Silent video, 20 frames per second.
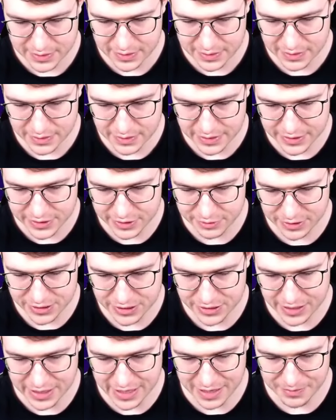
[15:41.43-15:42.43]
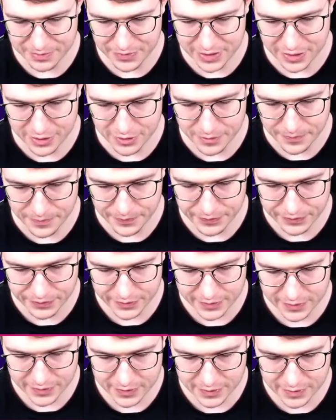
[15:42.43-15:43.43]
Okay, so what's gonna happen now?
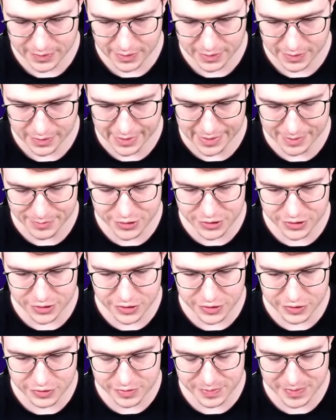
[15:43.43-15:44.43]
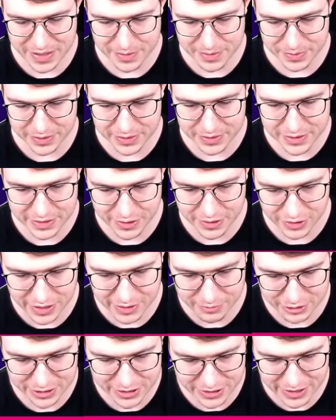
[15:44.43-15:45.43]
I'm just gonna use my ability now. Okay,
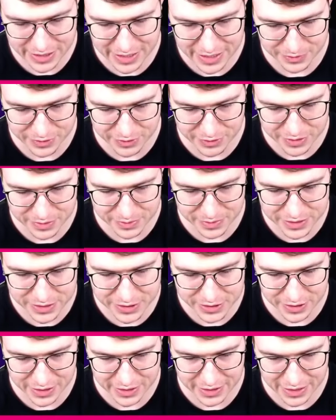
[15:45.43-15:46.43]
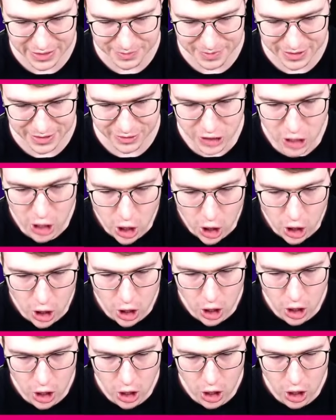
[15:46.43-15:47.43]
what's gonna happen now? The ability is gonna come out.
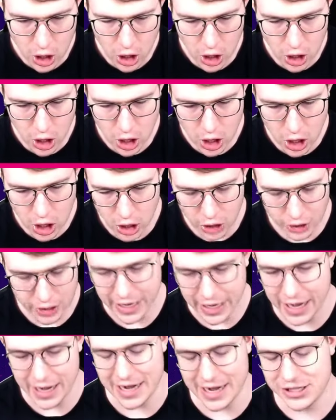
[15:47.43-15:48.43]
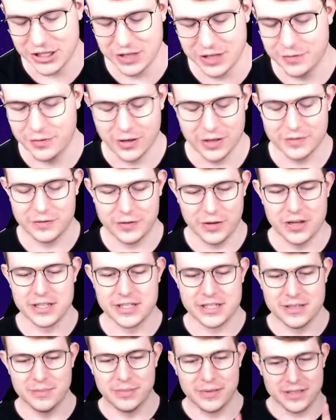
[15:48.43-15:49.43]
Okay, I actually fought first,
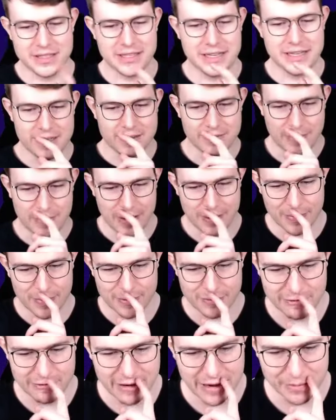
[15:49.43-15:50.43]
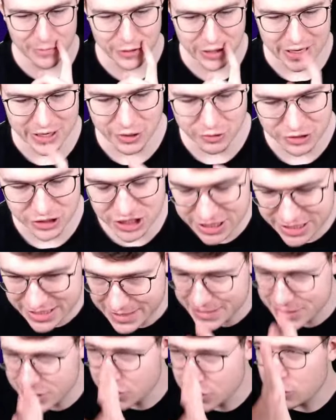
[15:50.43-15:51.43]
the ability hit the ram. Okay, no, just
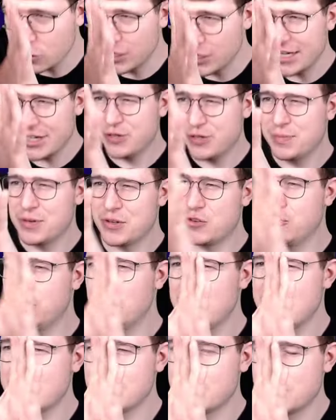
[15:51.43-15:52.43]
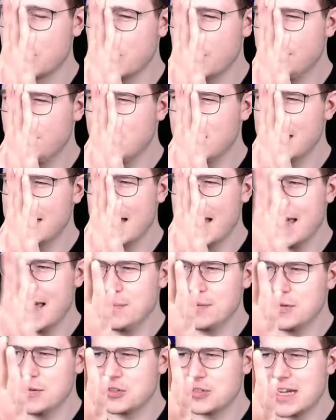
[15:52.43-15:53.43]
like the connection between them. So if you're like
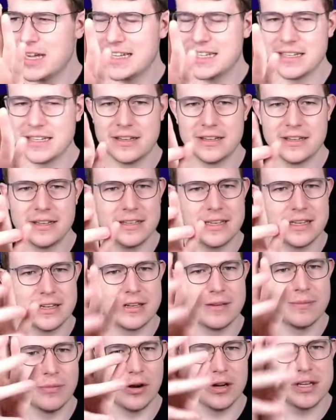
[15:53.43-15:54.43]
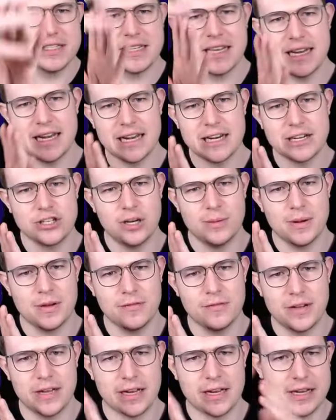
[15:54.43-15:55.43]
able to get the monster like on top
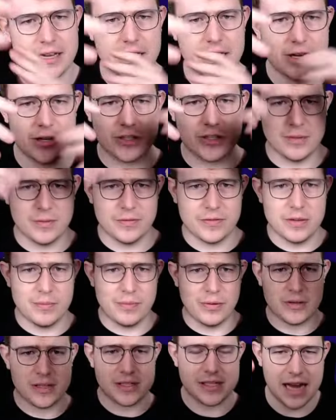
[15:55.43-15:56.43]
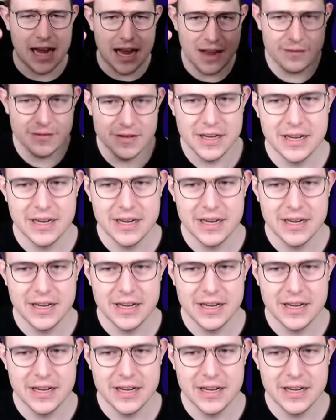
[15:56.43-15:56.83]
of the opponent's half